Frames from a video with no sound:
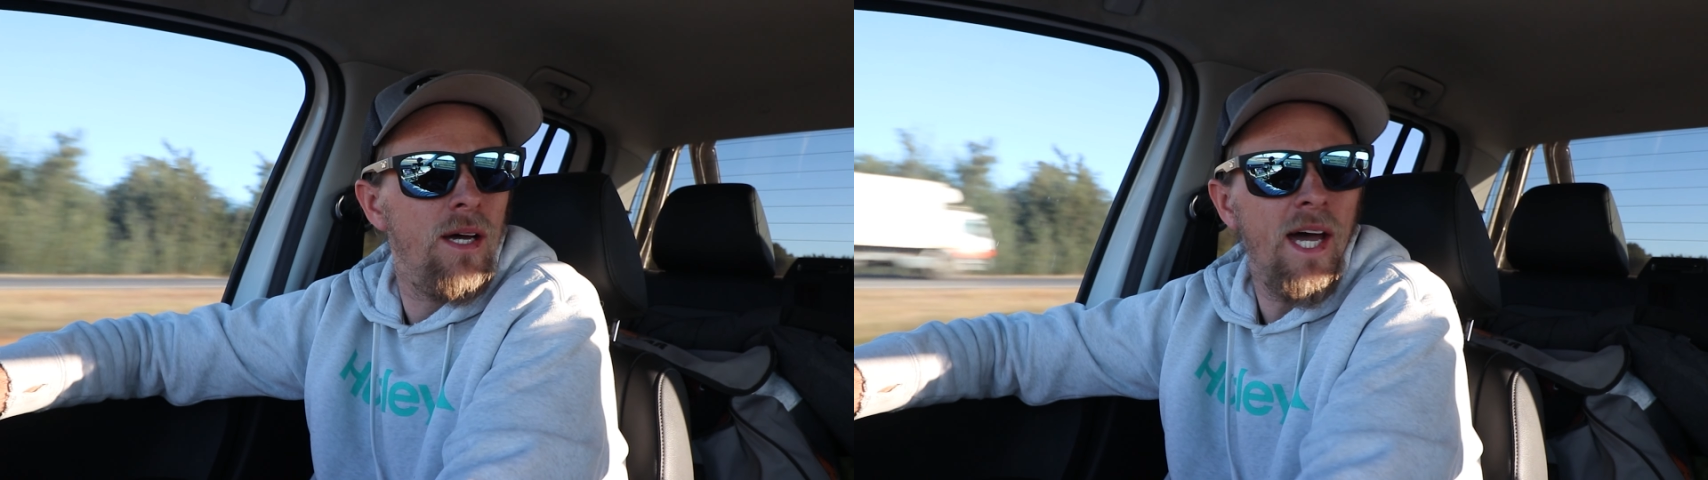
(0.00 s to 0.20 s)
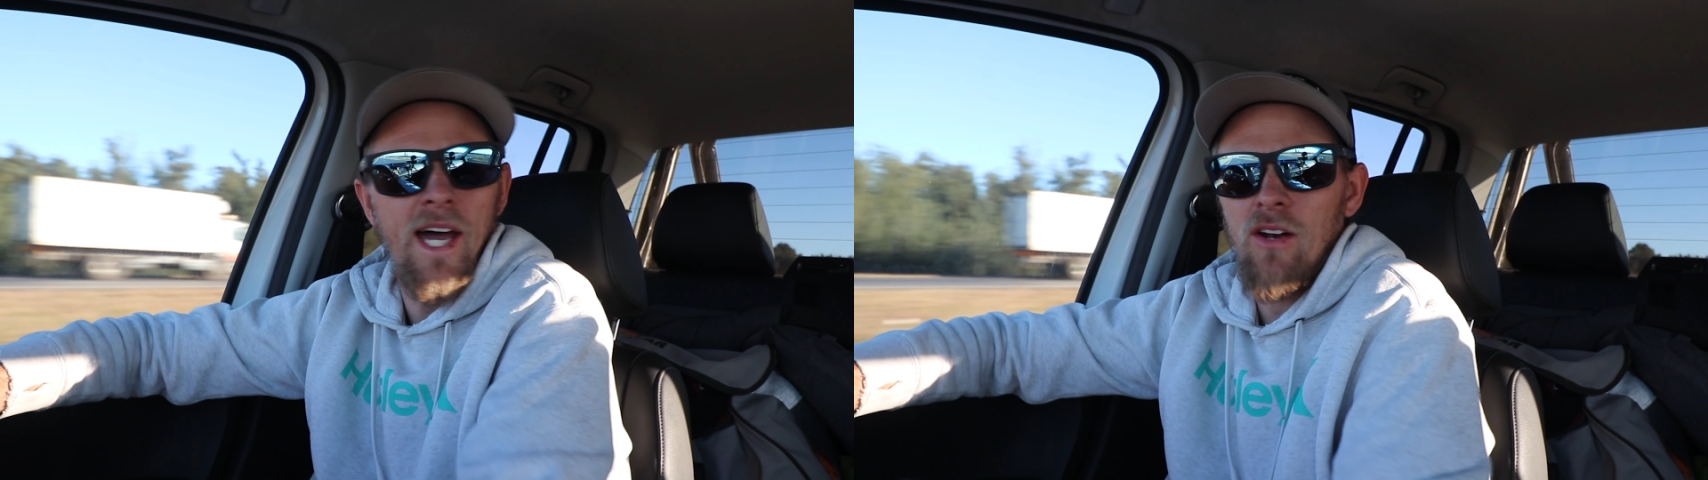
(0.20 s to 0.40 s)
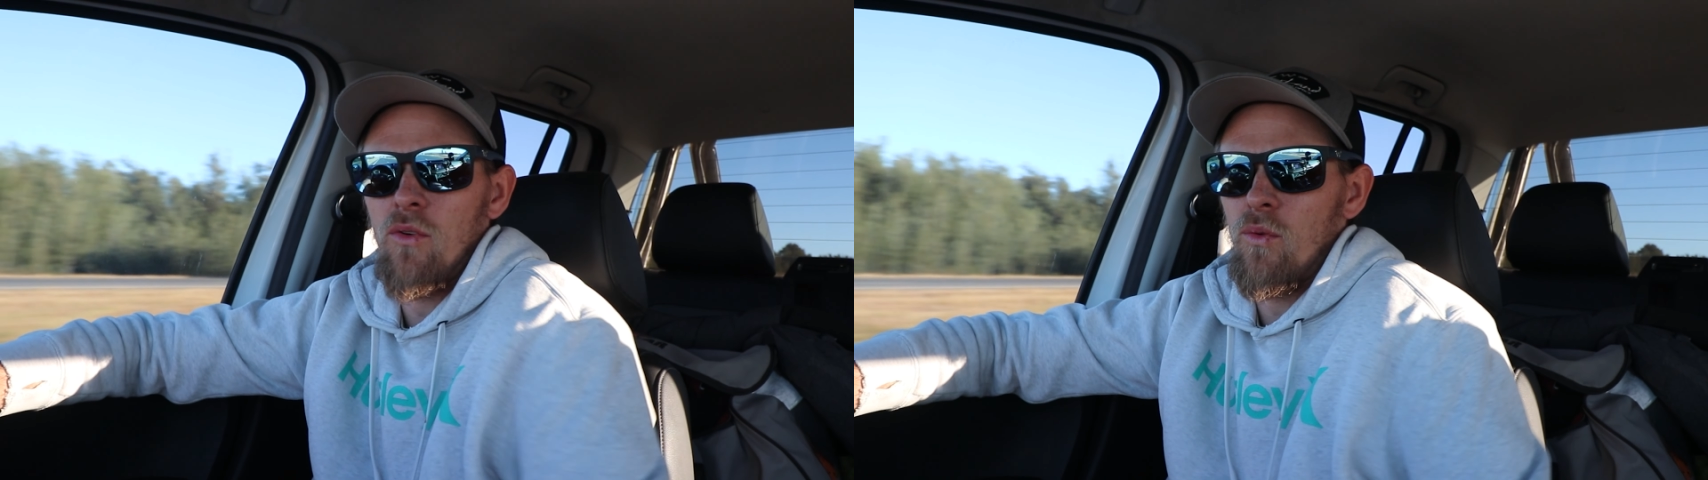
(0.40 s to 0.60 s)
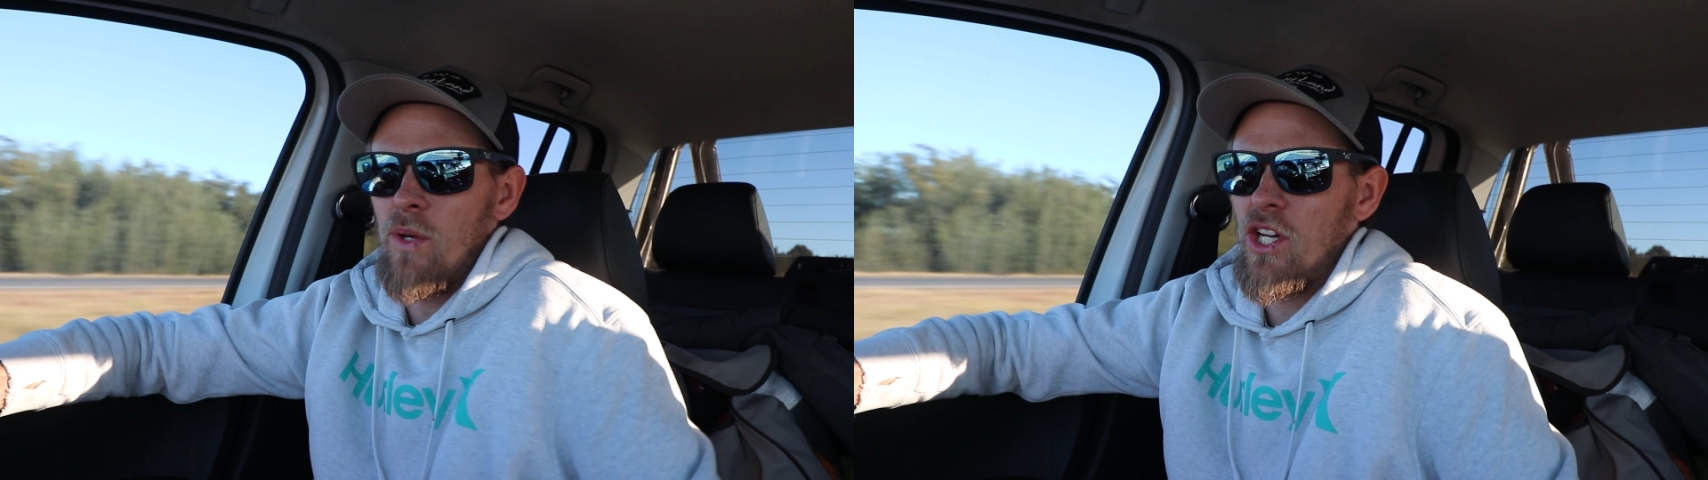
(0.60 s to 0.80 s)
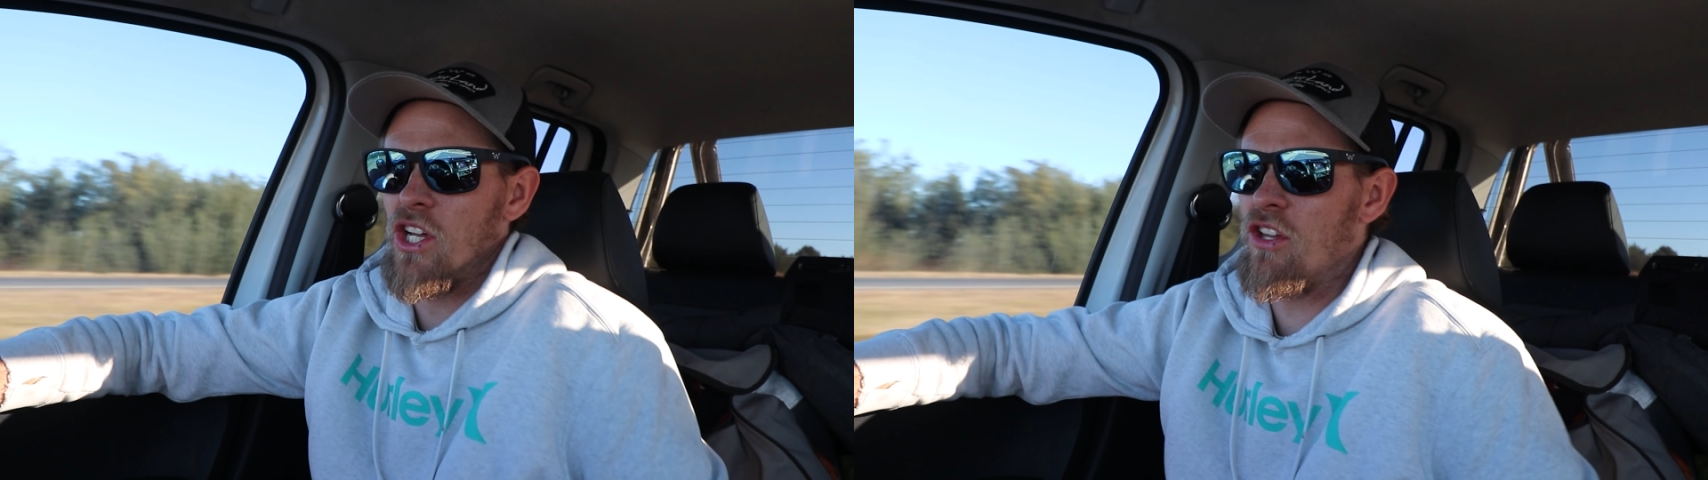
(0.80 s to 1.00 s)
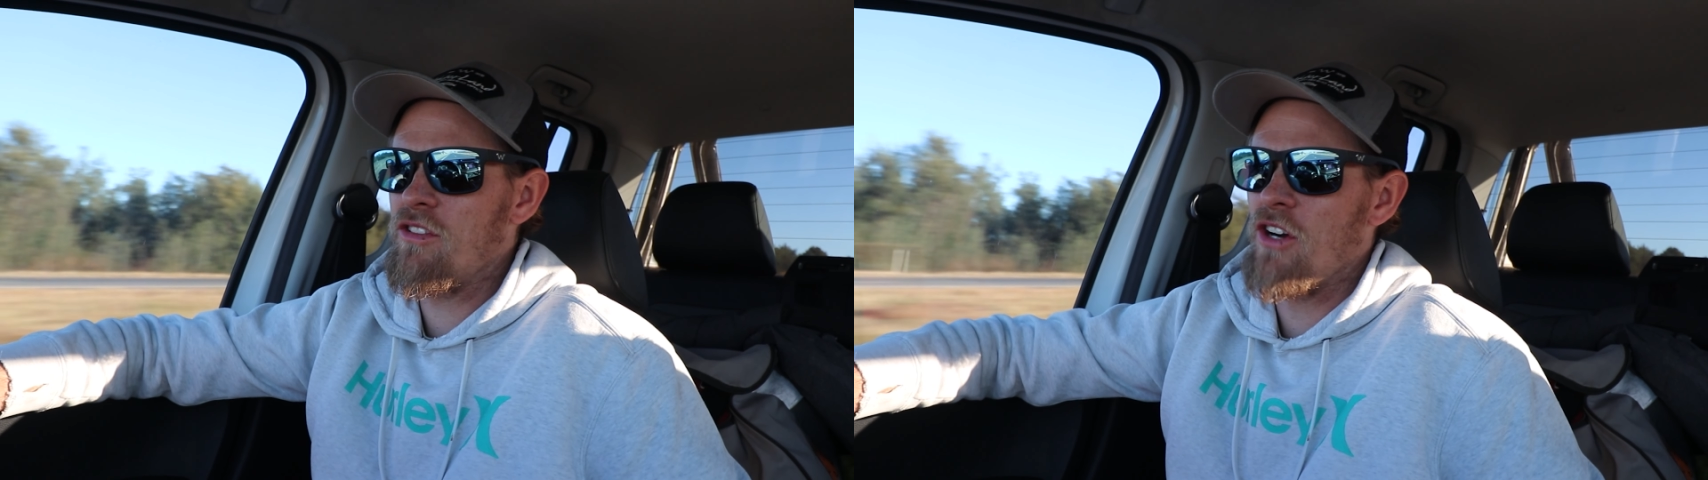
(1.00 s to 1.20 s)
and we're gonna